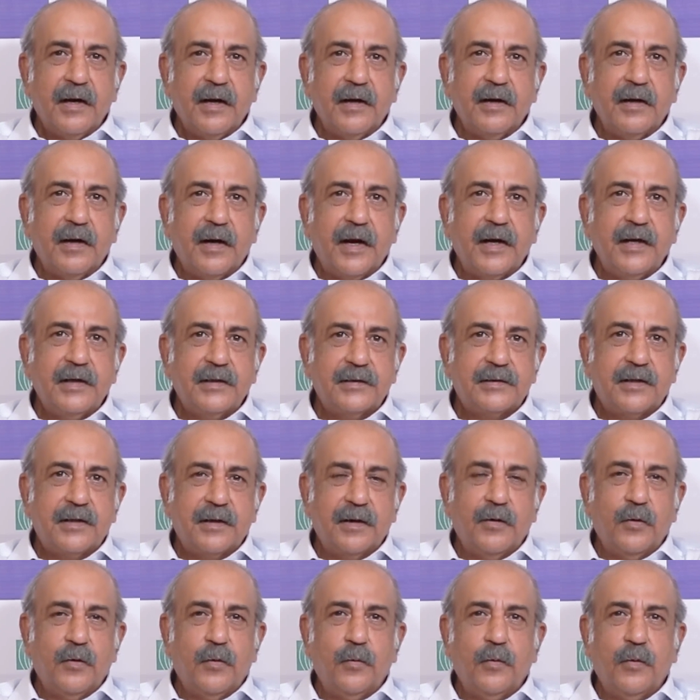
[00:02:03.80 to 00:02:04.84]
Next,
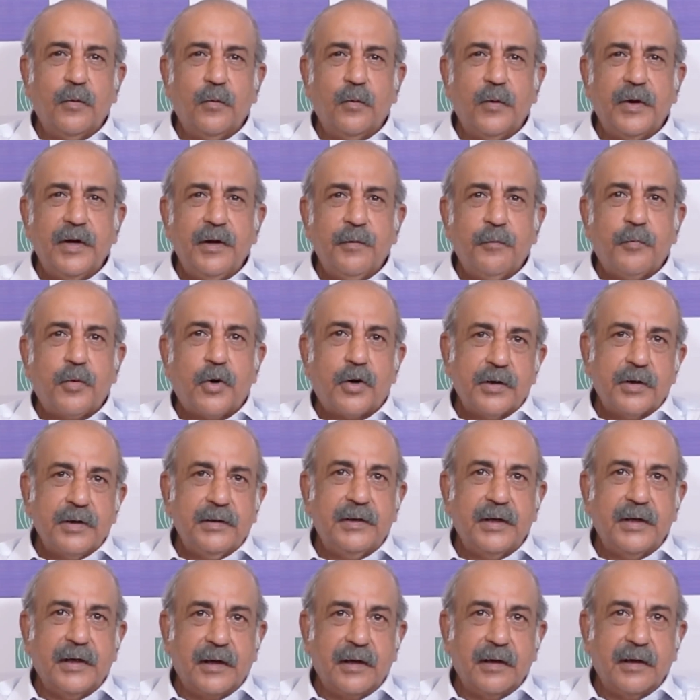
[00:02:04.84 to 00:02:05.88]
very
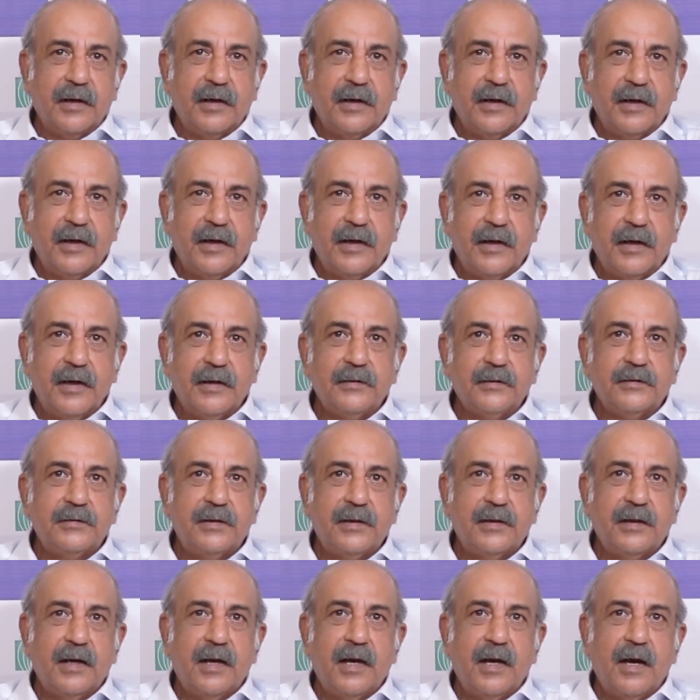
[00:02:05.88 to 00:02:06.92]
important thing
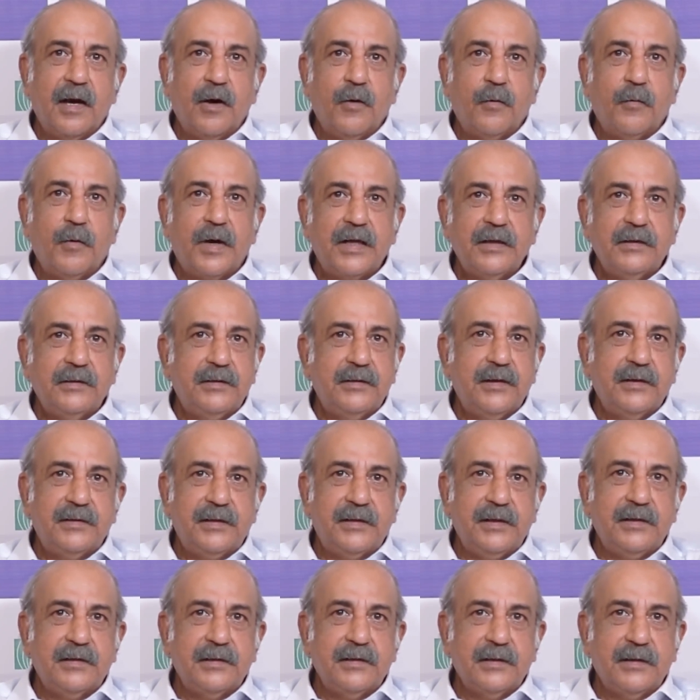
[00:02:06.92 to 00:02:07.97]
is once the
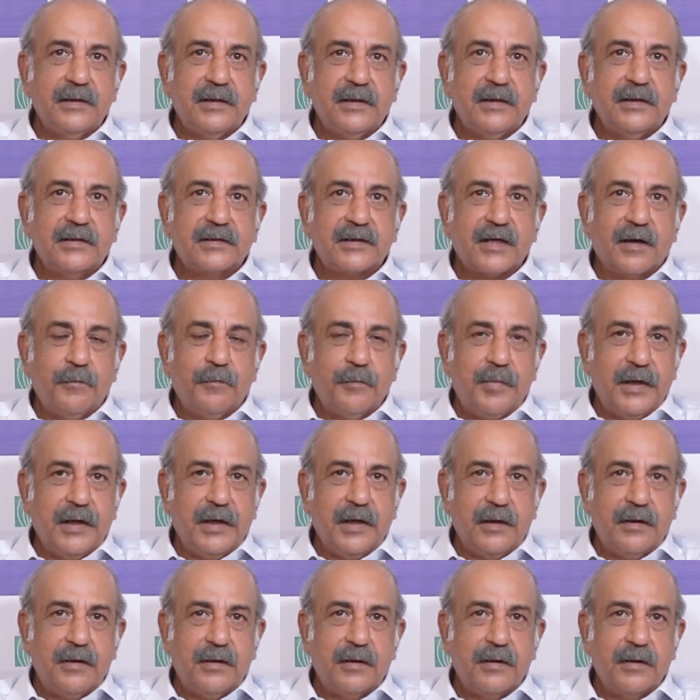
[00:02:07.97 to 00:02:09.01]
seizure is
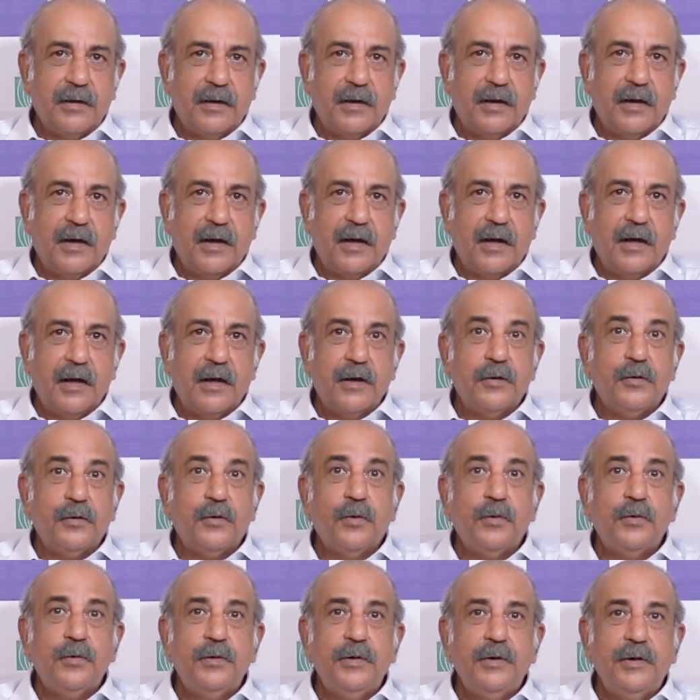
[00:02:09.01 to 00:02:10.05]
complete,
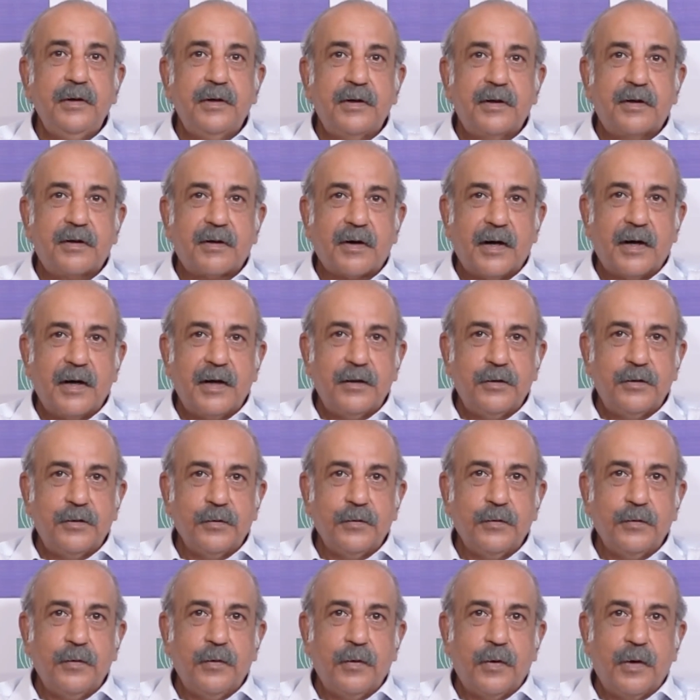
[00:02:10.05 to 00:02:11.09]
don't try
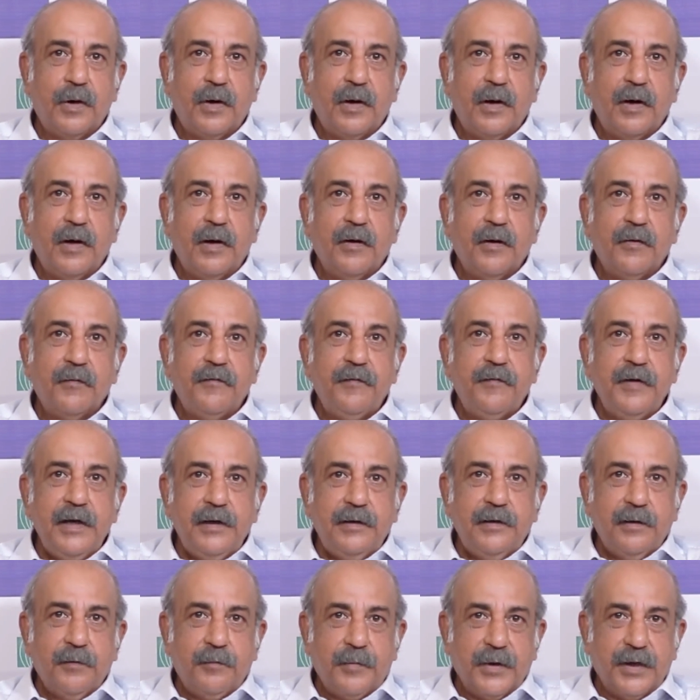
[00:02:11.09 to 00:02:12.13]
to
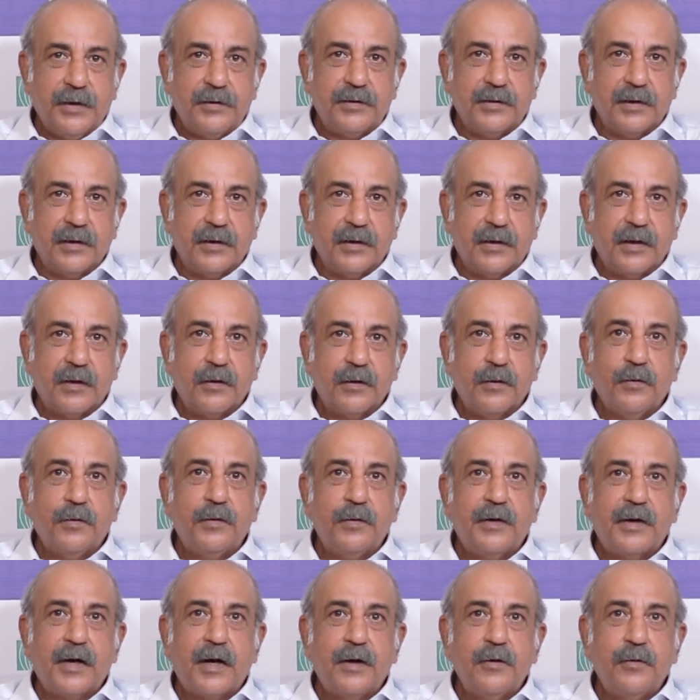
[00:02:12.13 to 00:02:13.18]
feed the patient.
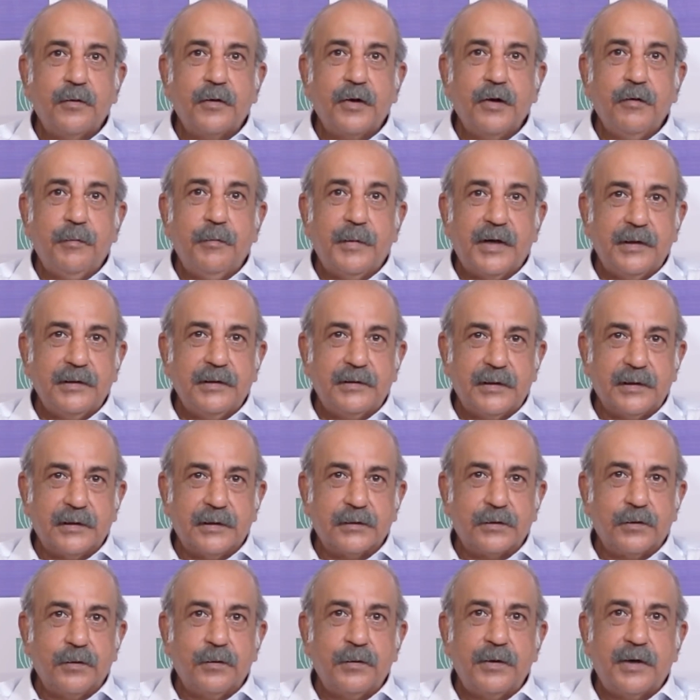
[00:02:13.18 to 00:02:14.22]
Don't try to give
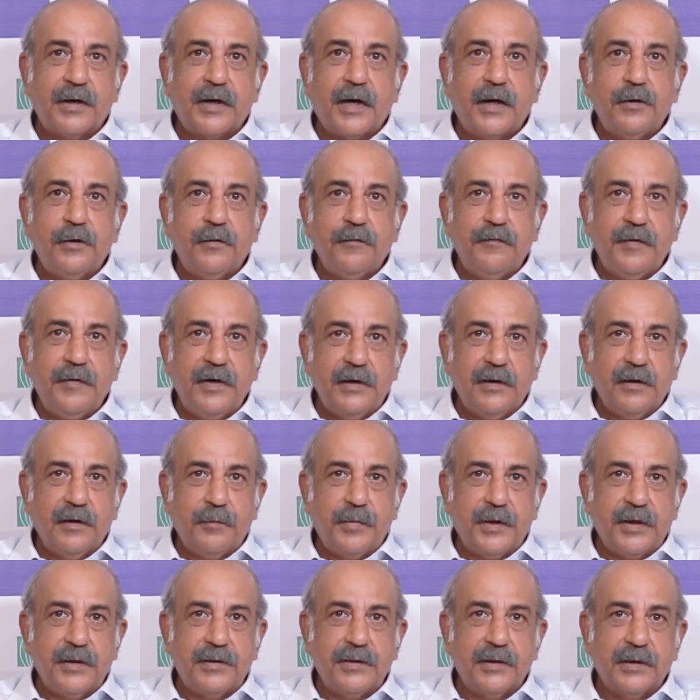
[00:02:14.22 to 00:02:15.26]
medicine. Don't try to feed the
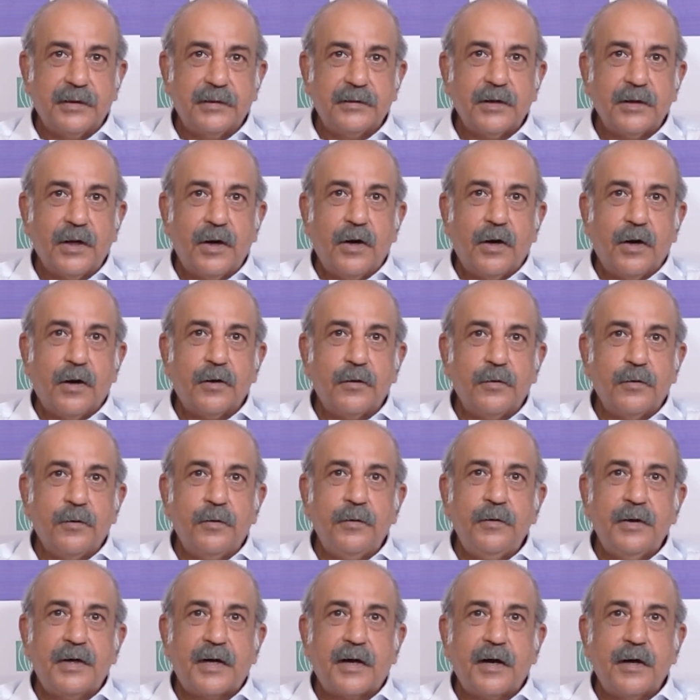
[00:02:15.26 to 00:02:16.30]
patients, or
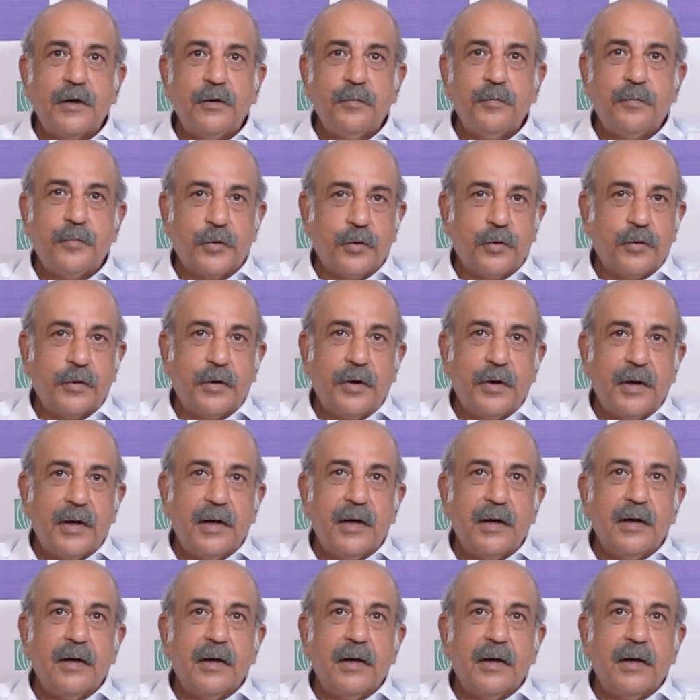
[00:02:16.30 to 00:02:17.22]
don't try to pour